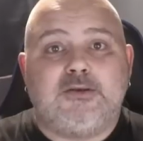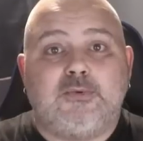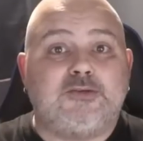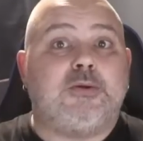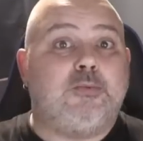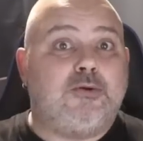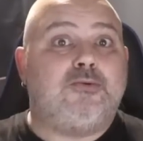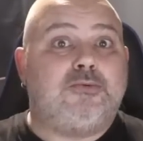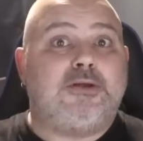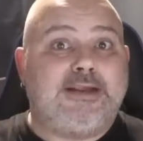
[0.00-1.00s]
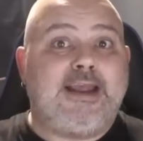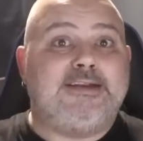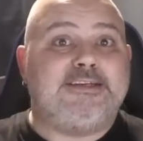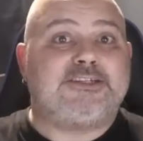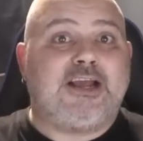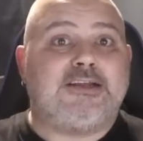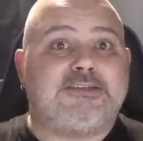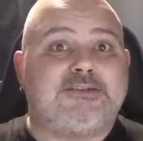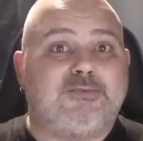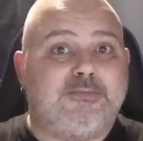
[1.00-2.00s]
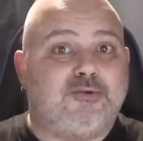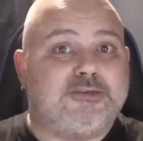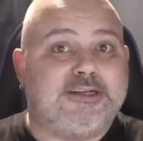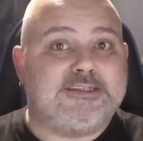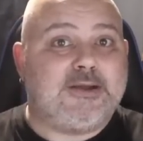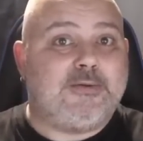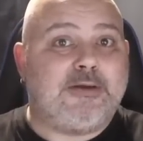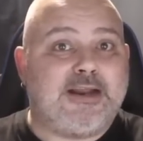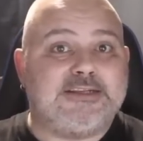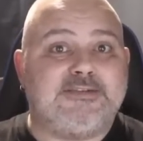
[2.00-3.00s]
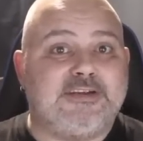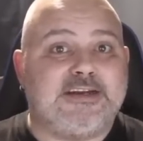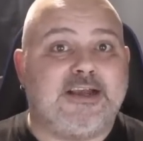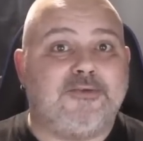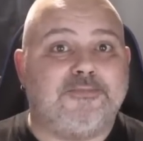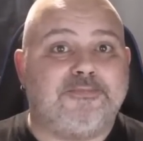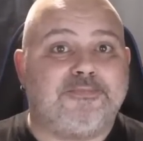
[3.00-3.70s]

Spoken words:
which we will again discuss with more detail in my later video.